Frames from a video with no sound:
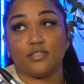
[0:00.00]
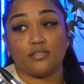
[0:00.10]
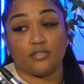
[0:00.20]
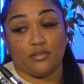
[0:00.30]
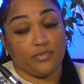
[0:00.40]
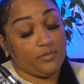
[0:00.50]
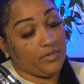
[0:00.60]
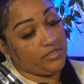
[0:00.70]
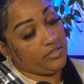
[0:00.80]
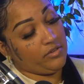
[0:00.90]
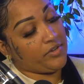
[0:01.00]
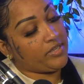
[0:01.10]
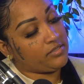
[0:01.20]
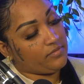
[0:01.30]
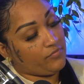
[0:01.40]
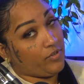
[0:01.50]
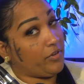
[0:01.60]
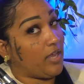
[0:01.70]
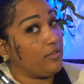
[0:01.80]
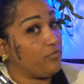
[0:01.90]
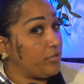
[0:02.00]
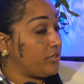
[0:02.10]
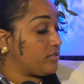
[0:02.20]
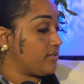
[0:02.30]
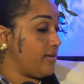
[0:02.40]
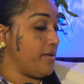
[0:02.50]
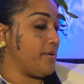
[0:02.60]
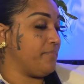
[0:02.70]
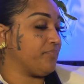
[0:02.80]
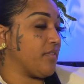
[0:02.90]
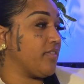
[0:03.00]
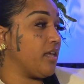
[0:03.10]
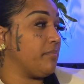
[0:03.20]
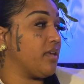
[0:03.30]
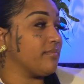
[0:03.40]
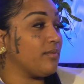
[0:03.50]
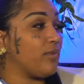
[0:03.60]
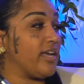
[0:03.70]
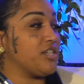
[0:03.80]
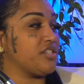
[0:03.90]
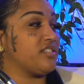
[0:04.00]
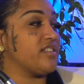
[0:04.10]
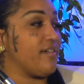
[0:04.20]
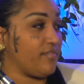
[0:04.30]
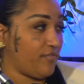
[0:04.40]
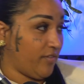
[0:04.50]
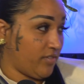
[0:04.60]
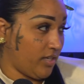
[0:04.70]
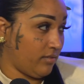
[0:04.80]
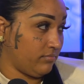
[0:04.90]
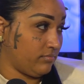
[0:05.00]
is going to be depressing, you guys, for you Californians. The minimum wage is $7.50.